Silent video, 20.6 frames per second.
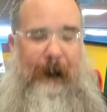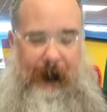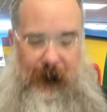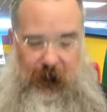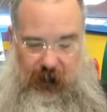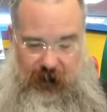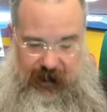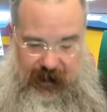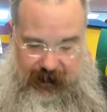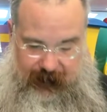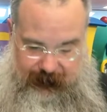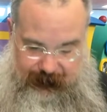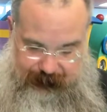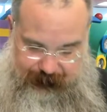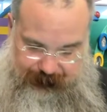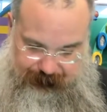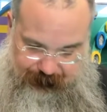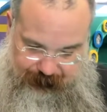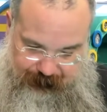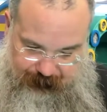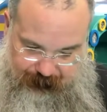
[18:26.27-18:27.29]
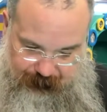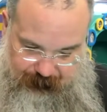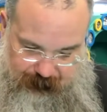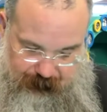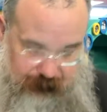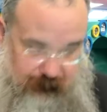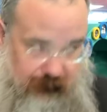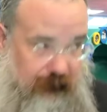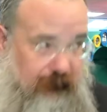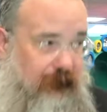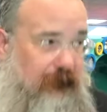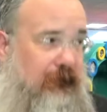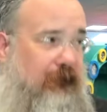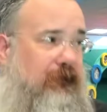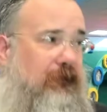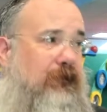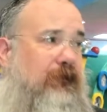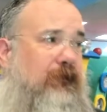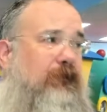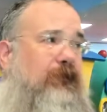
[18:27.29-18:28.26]
Okay. Why wasn't this
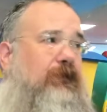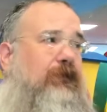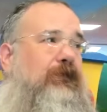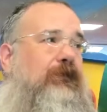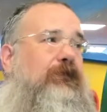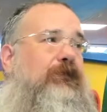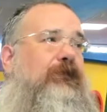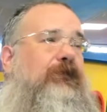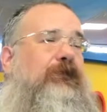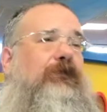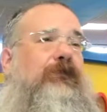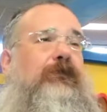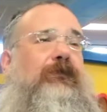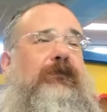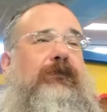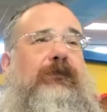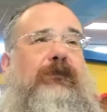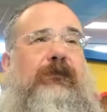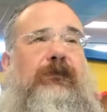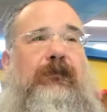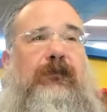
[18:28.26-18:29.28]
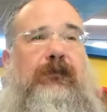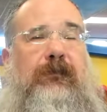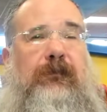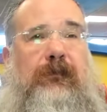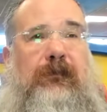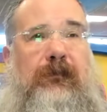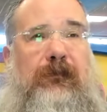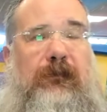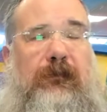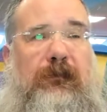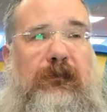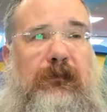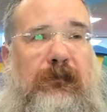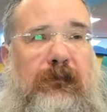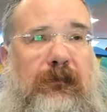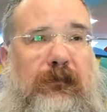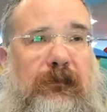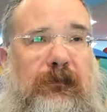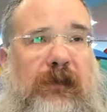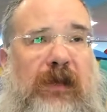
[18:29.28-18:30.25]
much earlier then?
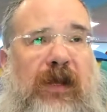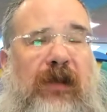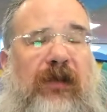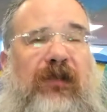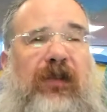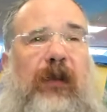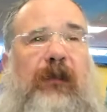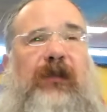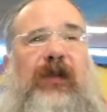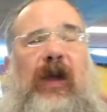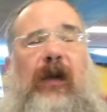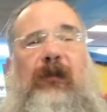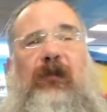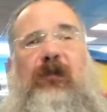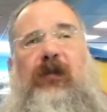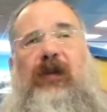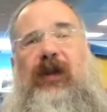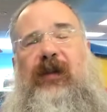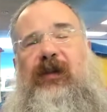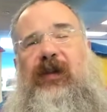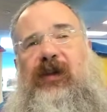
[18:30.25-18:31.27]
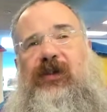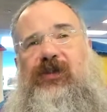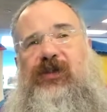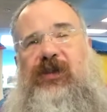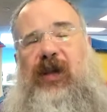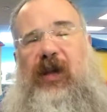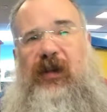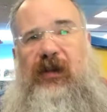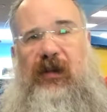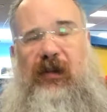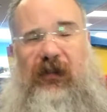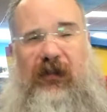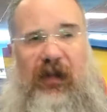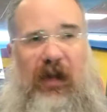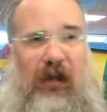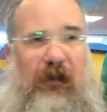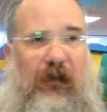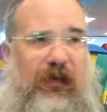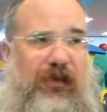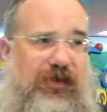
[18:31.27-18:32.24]
Sometimes when I teach Tanya, I
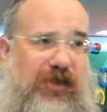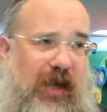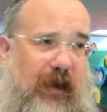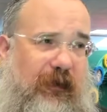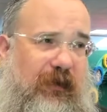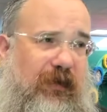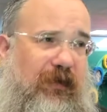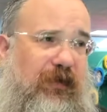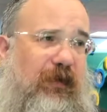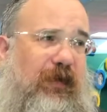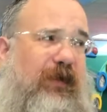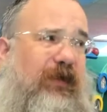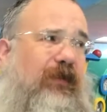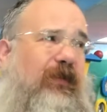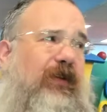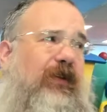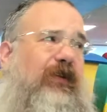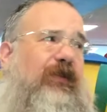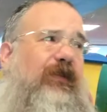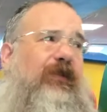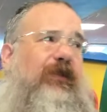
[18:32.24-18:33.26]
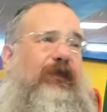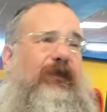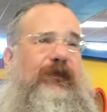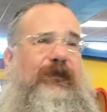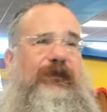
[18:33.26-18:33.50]
start with chapter 26.